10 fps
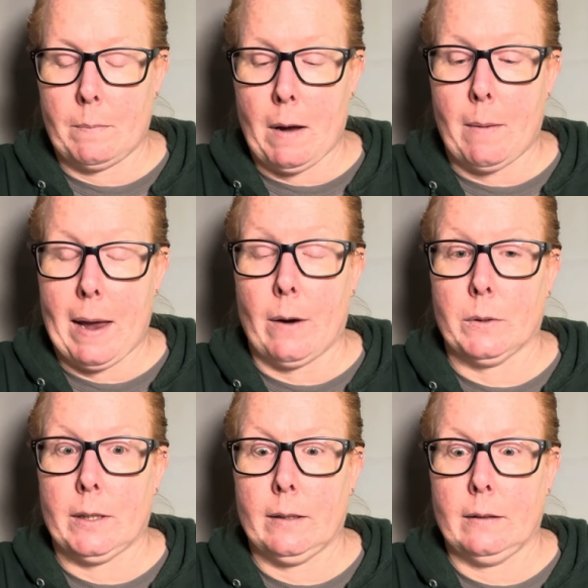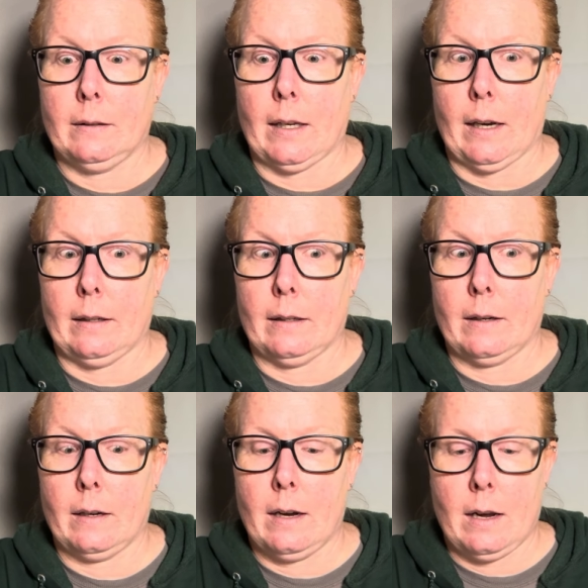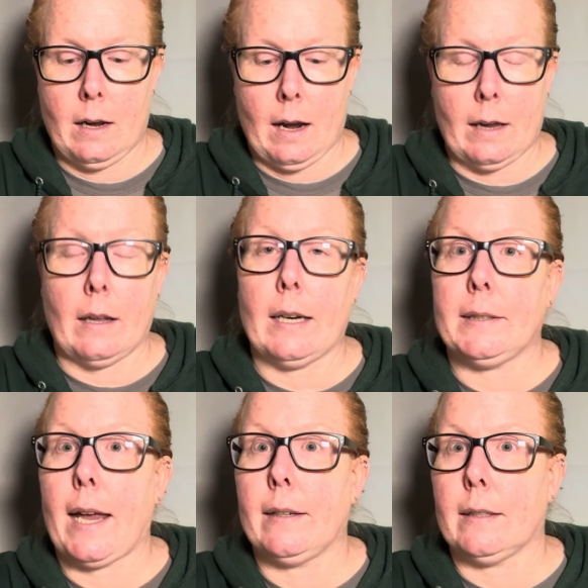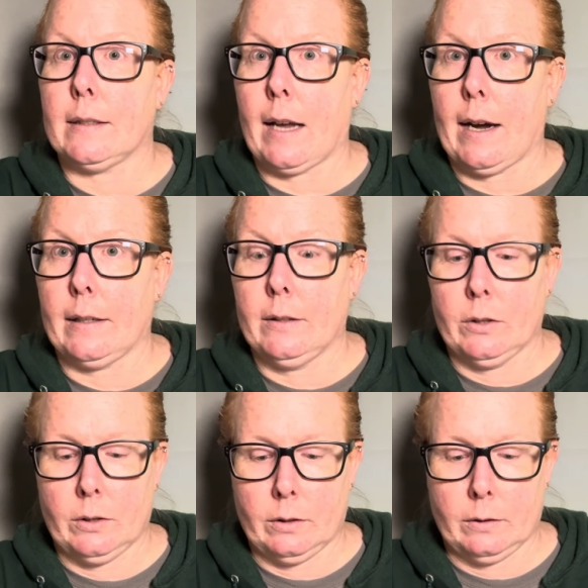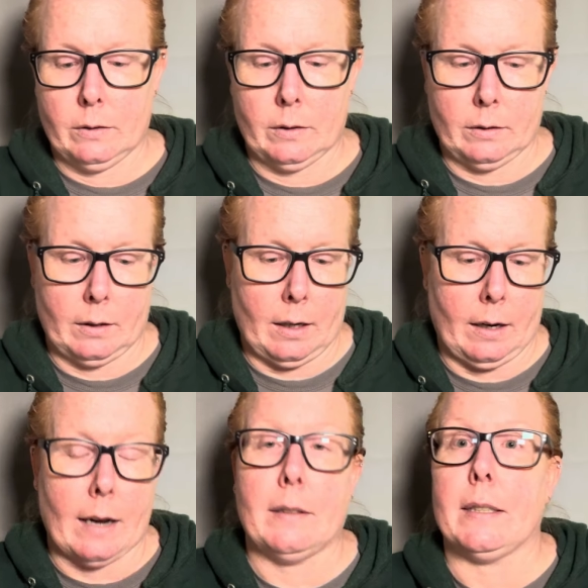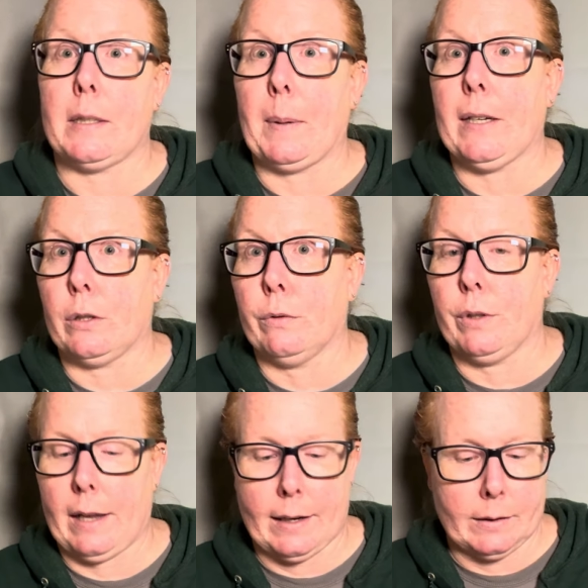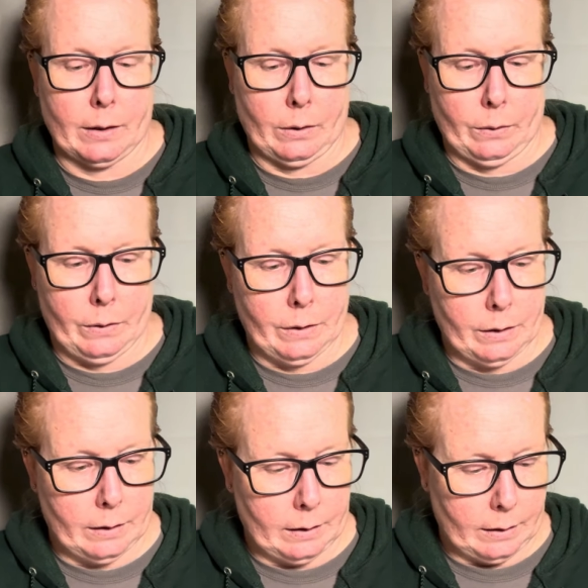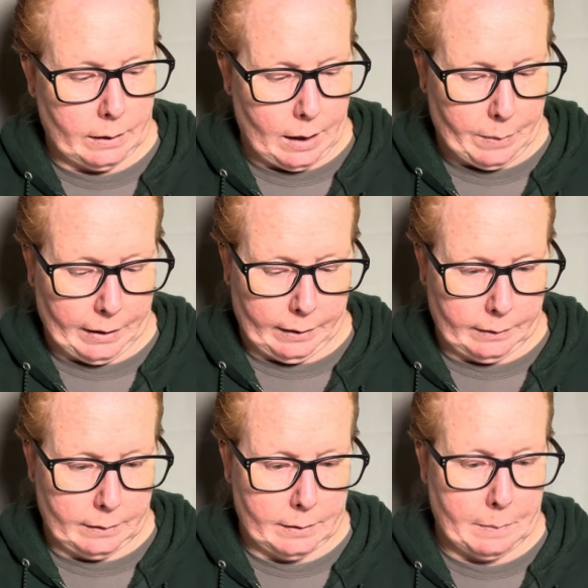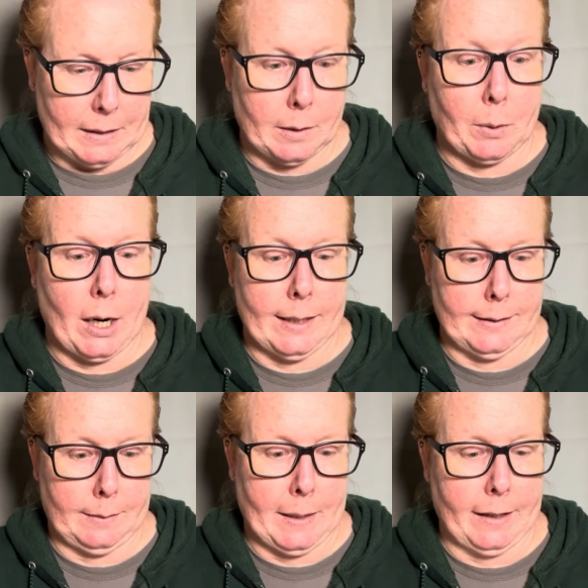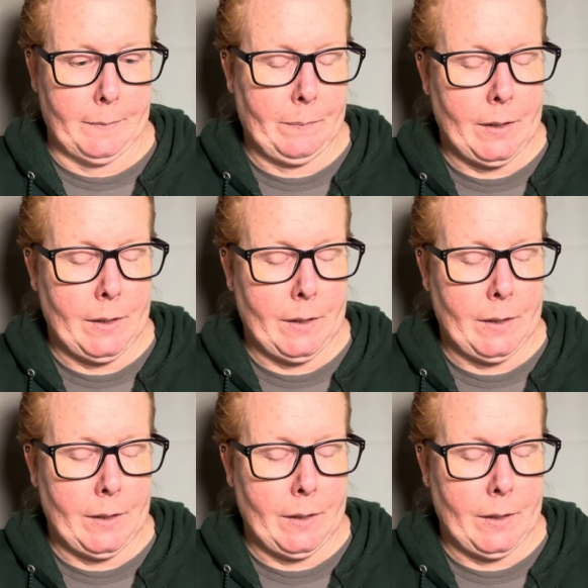amount and then I set it aside in anticipation for that. So I wouldn't be surprised by it.